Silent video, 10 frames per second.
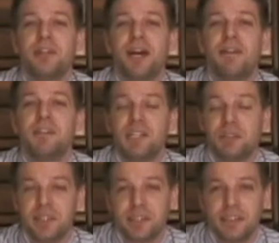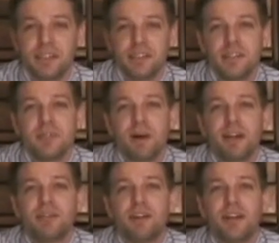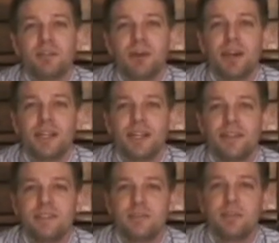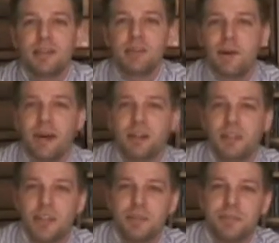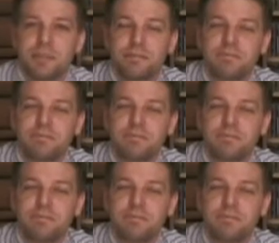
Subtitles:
of Nintendo Junkie to modifying my NES to play PAL games.